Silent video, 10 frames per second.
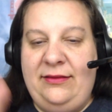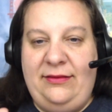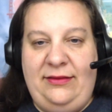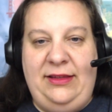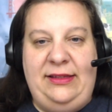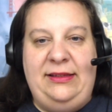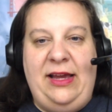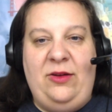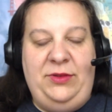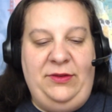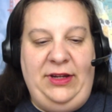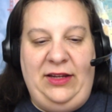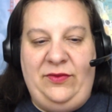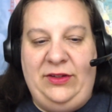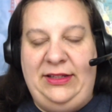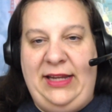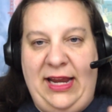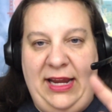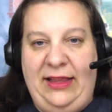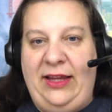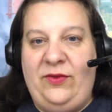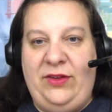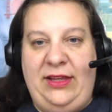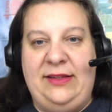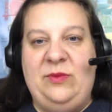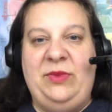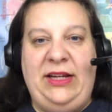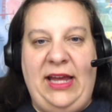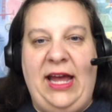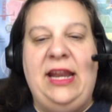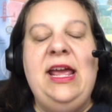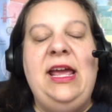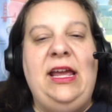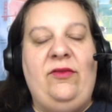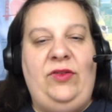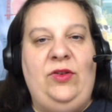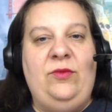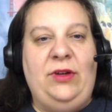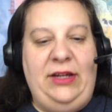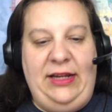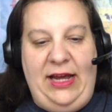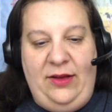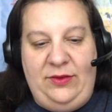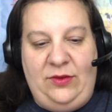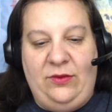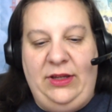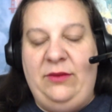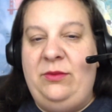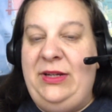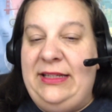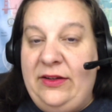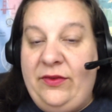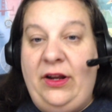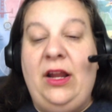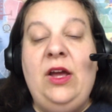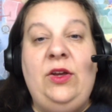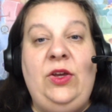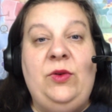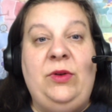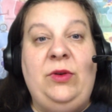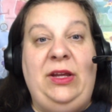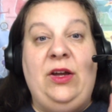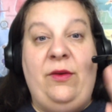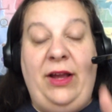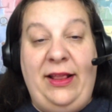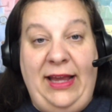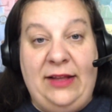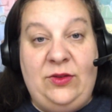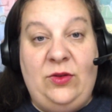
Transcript: this is how I'm doing it for today, like for this. But again, if you were in Outschool, it would be different. You would be going on the Outschool